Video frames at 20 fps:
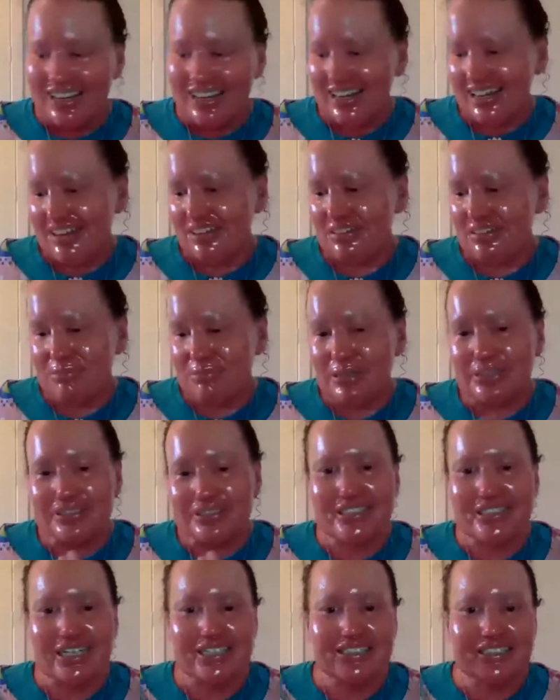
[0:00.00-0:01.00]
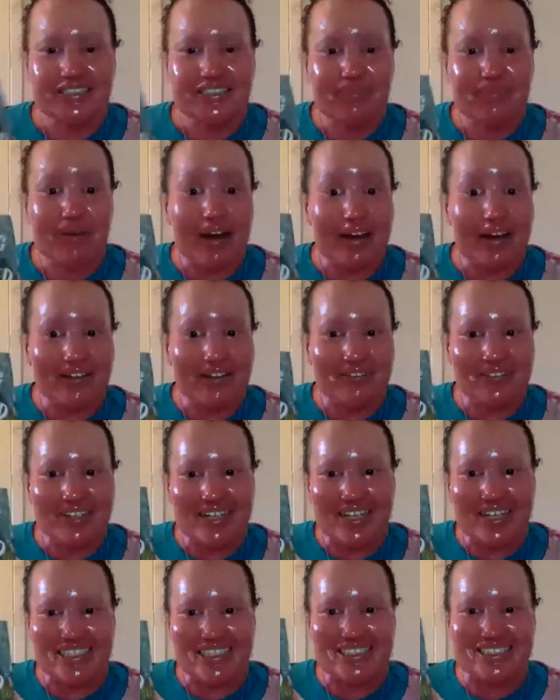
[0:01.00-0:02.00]
the most anticipated
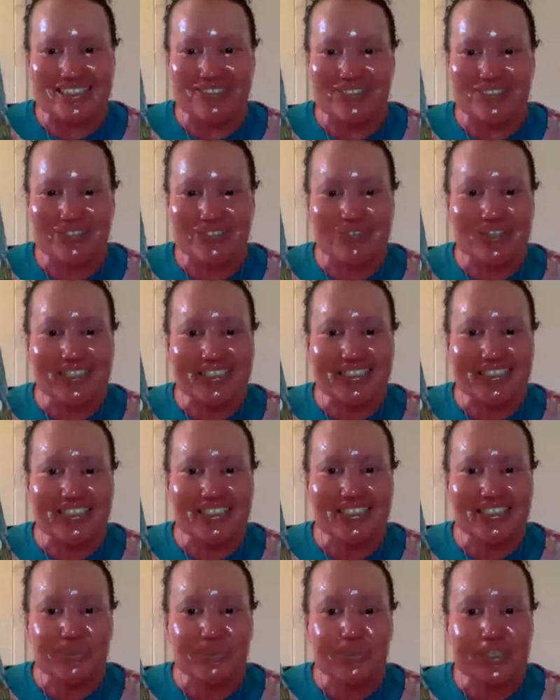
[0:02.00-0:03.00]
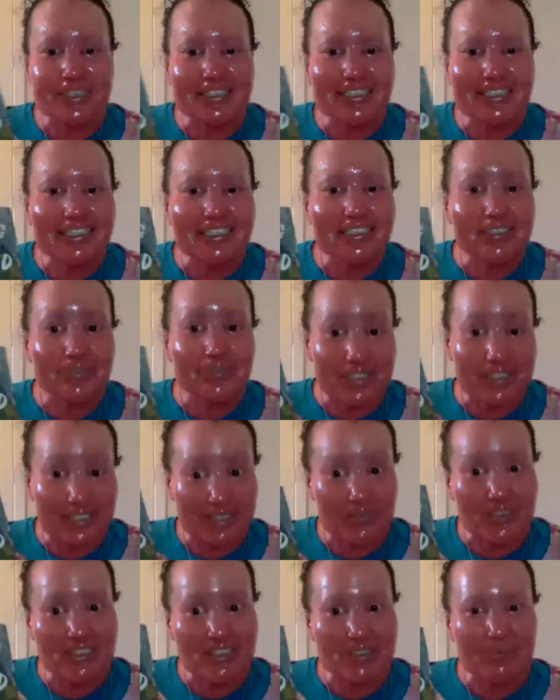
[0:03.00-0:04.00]
release of 2020,
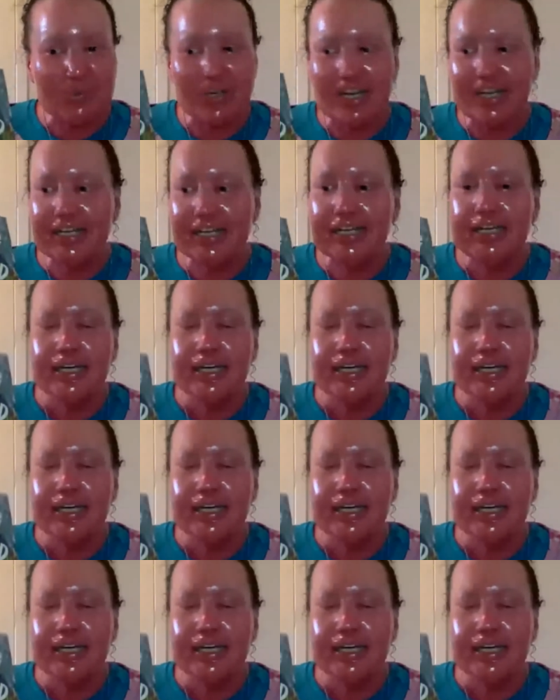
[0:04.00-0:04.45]
2021.